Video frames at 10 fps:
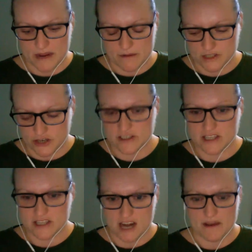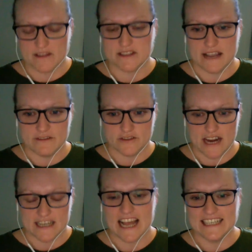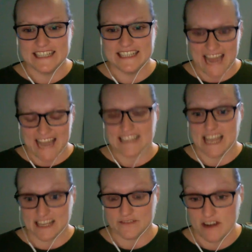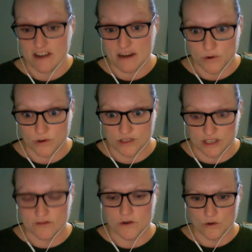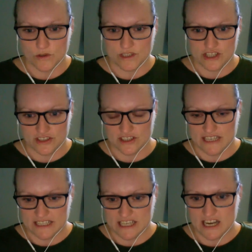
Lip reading: Students learn about the slave trade. And yes, that's very important. Of course, students need to